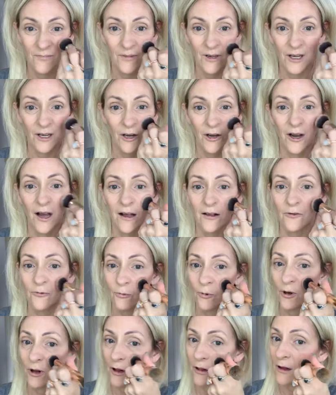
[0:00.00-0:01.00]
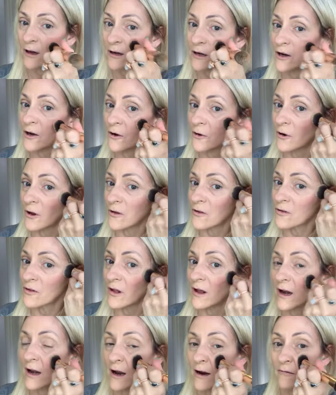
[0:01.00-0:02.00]
And you guys will notice
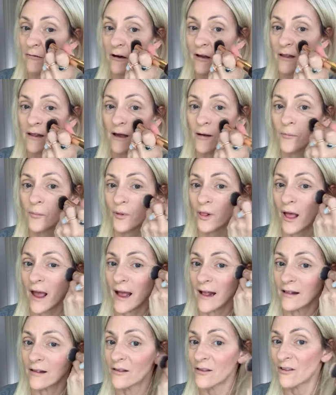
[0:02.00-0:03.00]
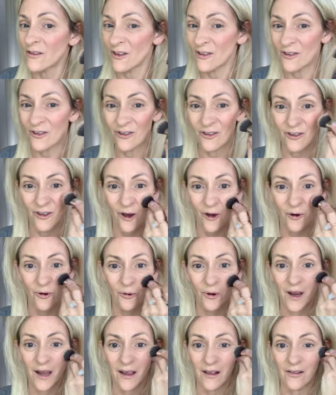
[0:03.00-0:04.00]
that everything blends
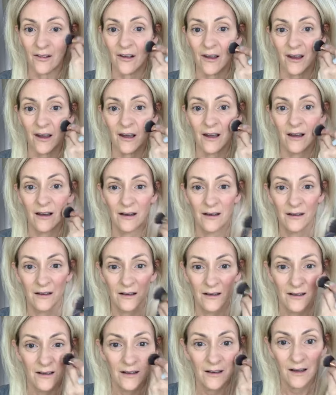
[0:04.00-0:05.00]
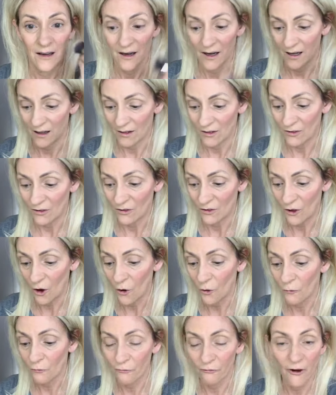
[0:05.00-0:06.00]
so easy. It's
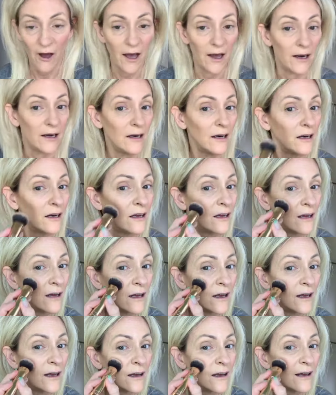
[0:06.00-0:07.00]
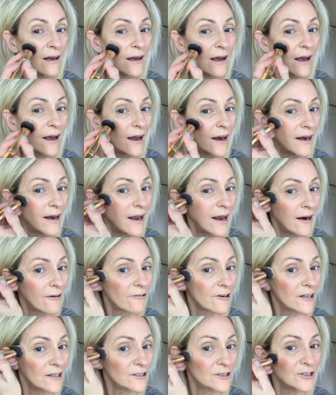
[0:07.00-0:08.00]
so fun and
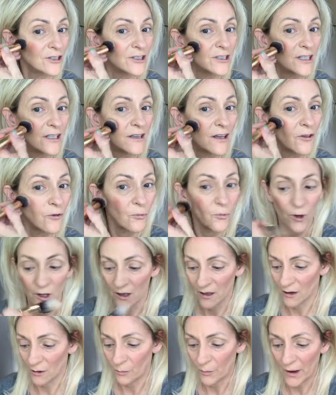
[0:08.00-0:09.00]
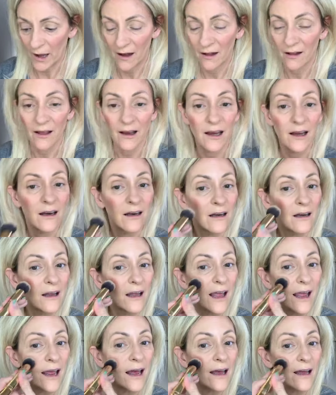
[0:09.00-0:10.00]
everything's just in this one little palette
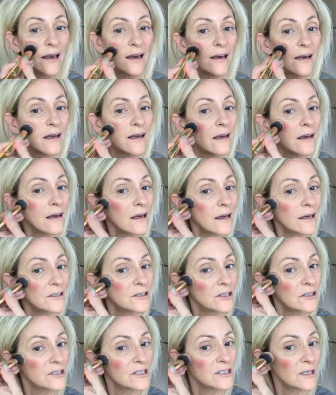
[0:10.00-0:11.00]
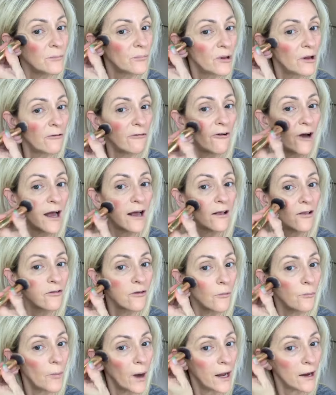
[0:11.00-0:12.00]
and it just simplifies
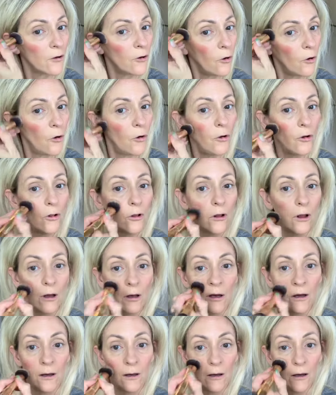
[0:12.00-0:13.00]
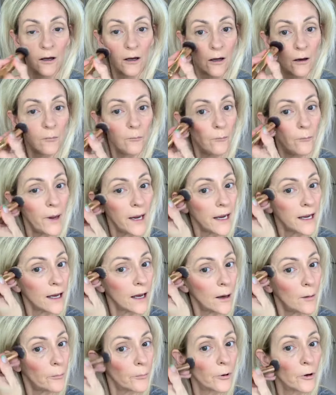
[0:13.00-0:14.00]
my whole
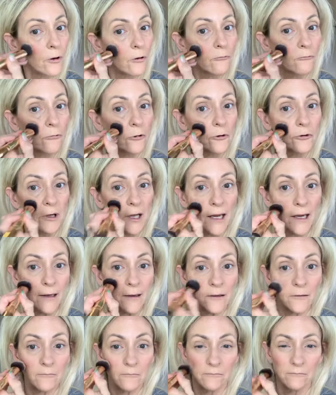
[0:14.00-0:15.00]
makeup routine.